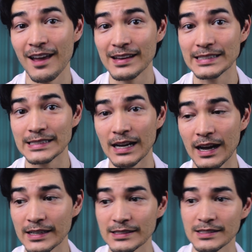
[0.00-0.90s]
And
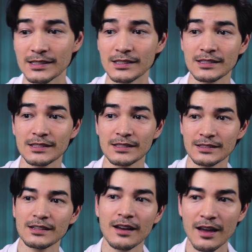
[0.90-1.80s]
I see
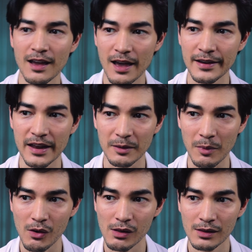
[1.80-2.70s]
an
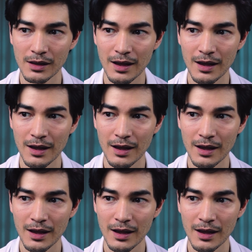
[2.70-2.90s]
animal.